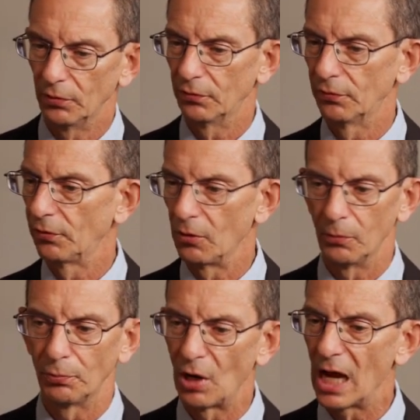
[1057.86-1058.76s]
is
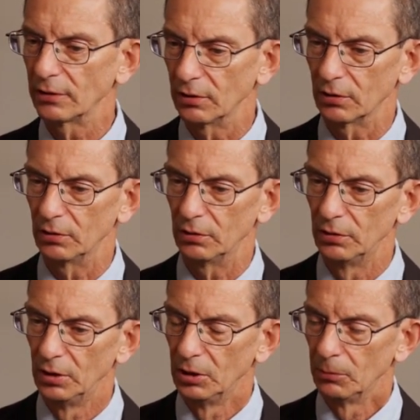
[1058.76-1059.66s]
so practical
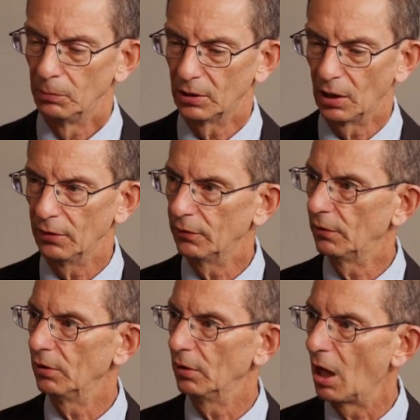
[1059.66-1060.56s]

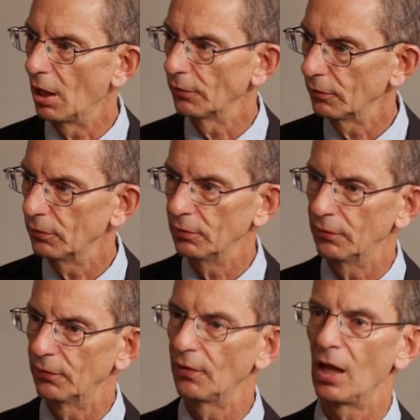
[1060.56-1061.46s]
because the author is
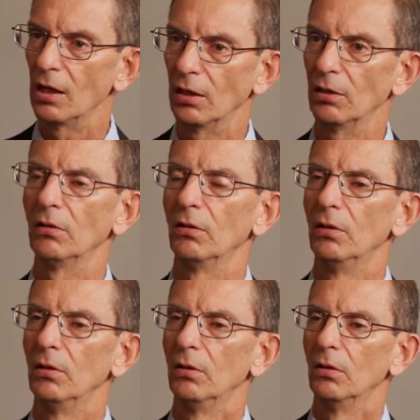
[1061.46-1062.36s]
saying,
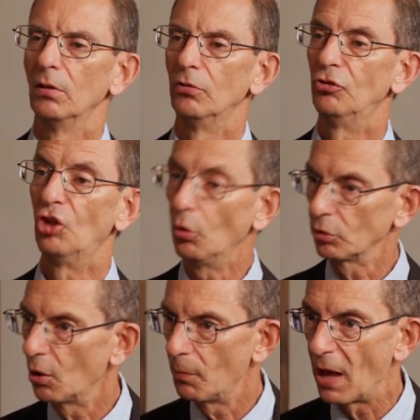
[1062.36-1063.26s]

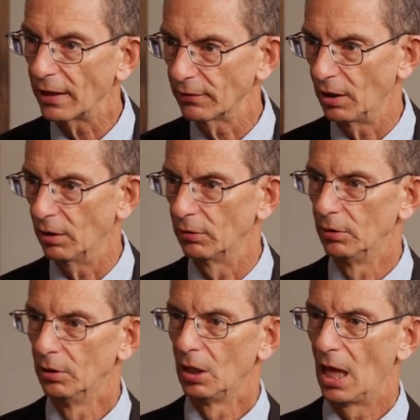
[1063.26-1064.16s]
don't go back there.
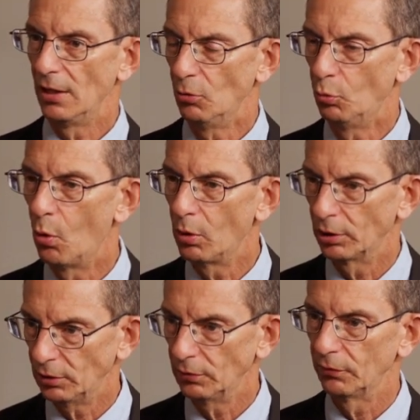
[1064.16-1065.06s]
And the
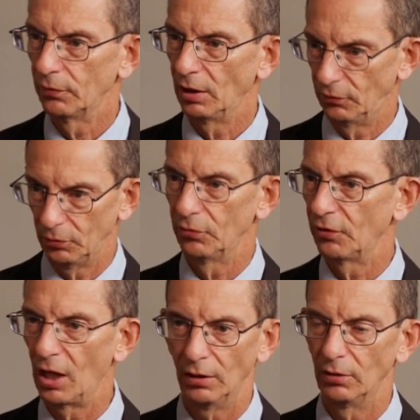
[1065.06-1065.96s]
warnings, as you
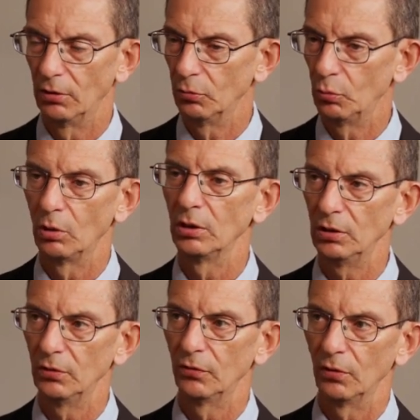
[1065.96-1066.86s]
said, the
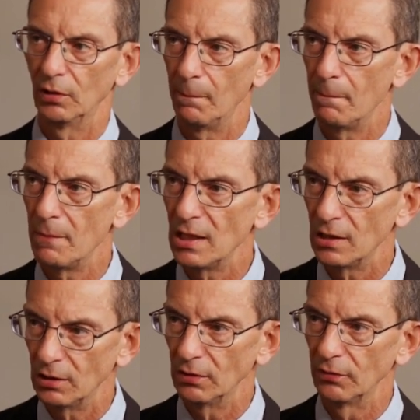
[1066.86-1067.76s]
warnings are the
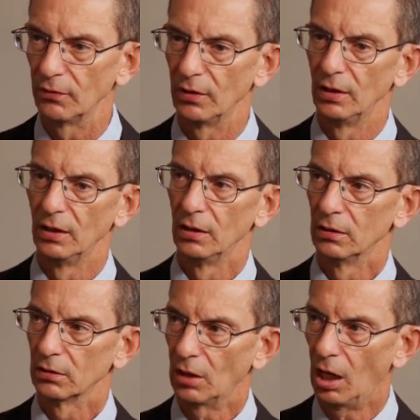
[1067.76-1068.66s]
means
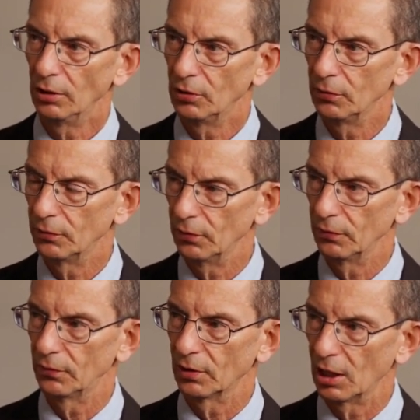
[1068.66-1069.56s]
God
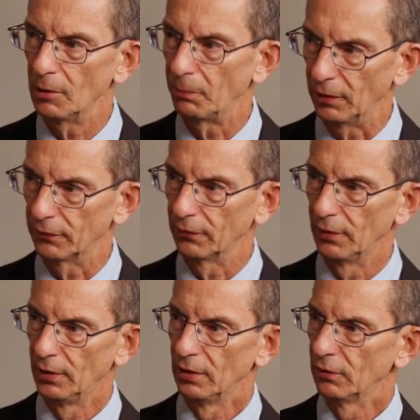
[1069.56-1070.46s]
uses to keep us.
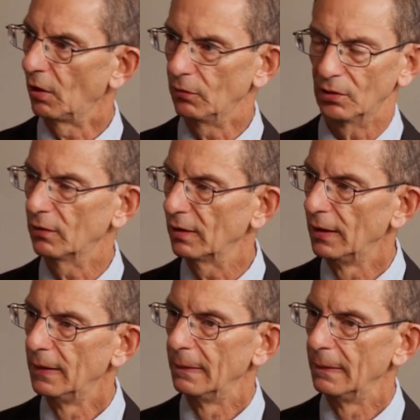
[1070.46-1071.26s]
So it's